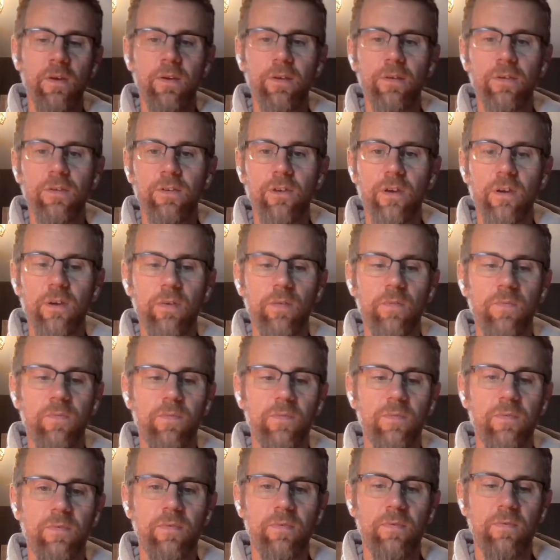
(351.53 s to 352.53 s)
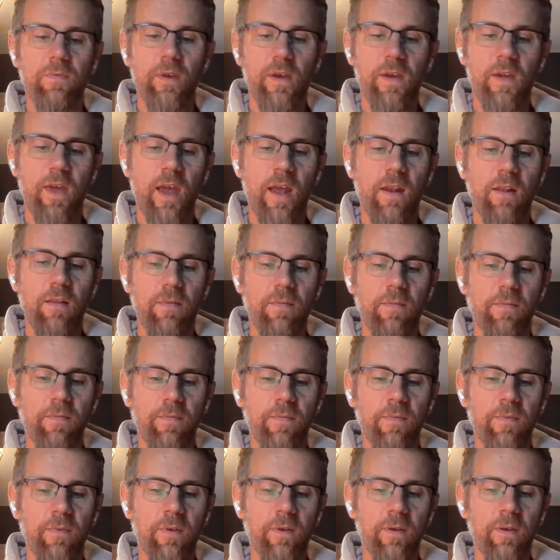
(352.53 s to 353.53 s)
So again,
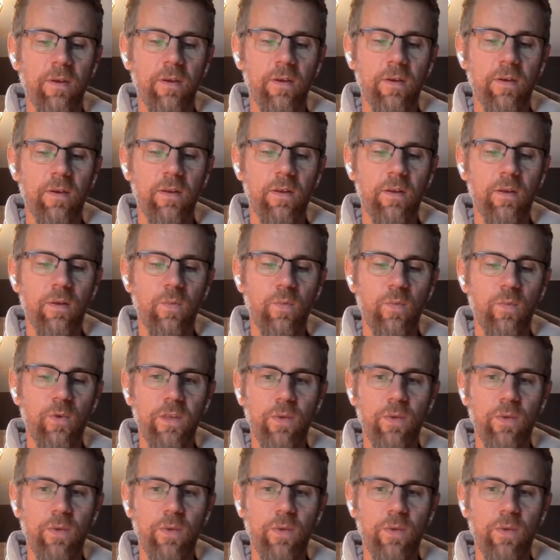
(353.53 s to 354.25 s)
with